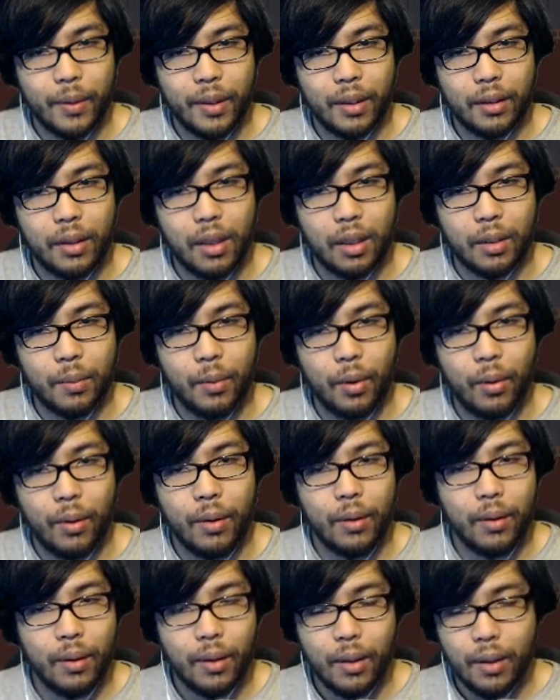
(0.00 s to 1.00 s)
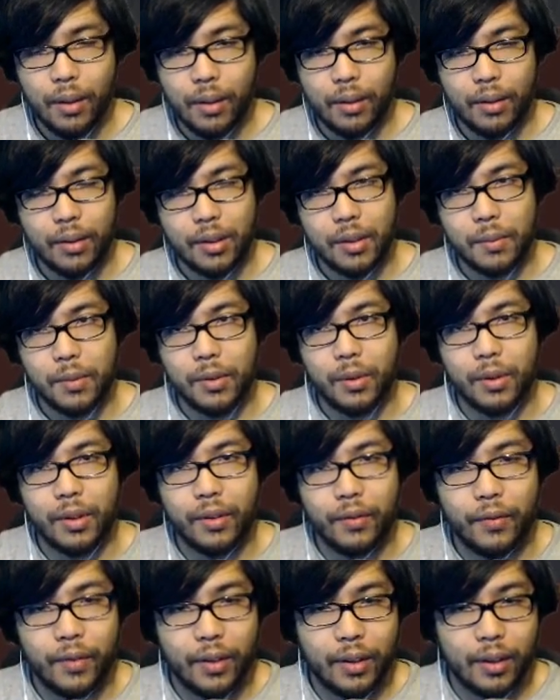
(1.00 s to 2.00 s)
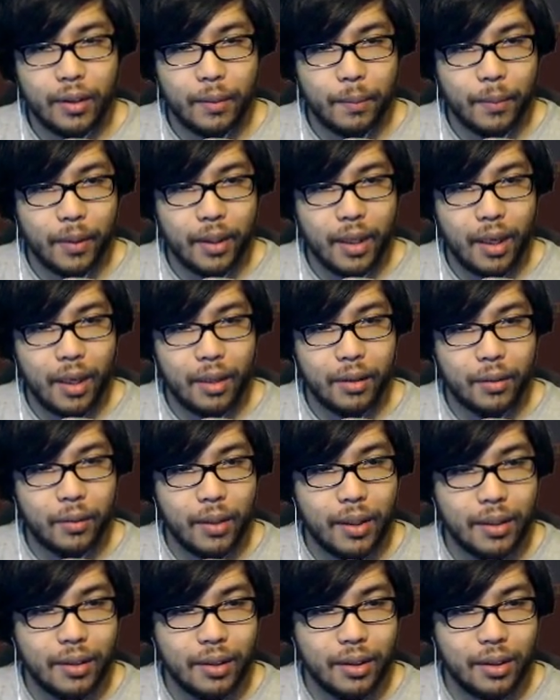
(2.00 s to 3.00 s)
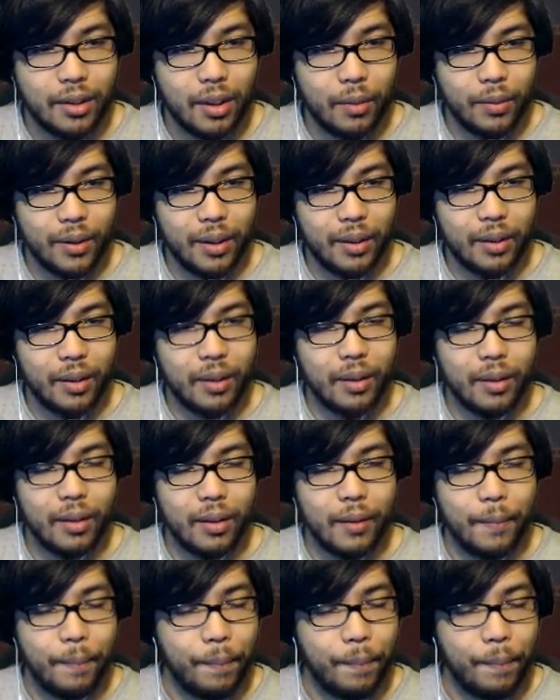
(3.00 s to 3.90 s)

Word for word: unlock more. There's some sort of guy in the right. Let's just start with the